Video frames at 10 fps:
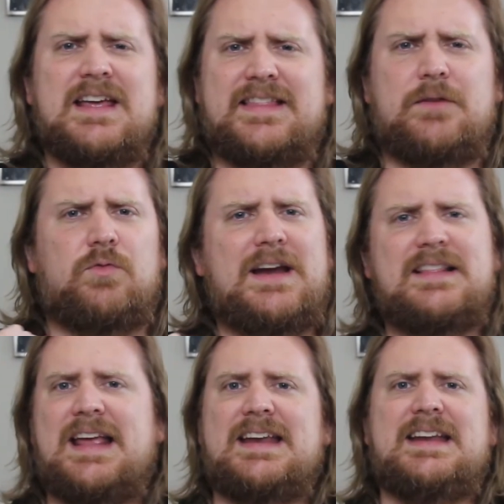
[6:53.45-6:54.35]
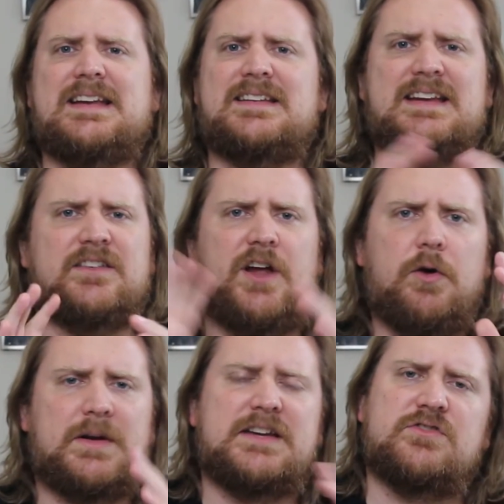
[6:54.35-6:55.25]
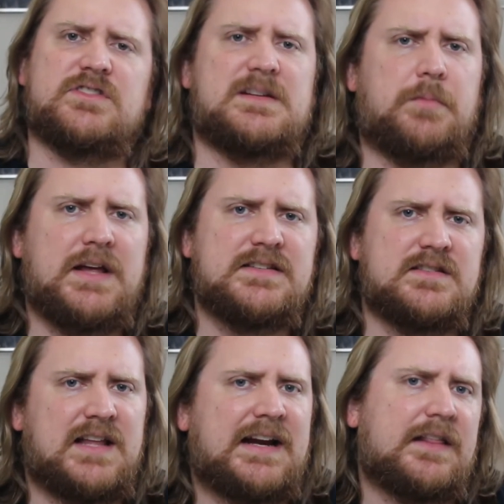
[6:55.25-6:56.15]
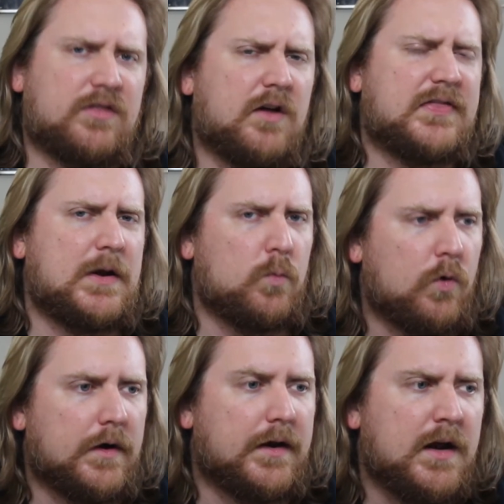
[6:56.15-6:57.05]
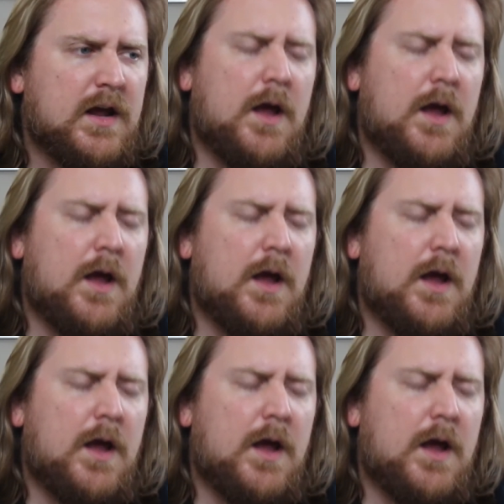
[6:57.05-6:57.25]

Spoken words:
they reined that in and didn't go in interesting places like I thought they would.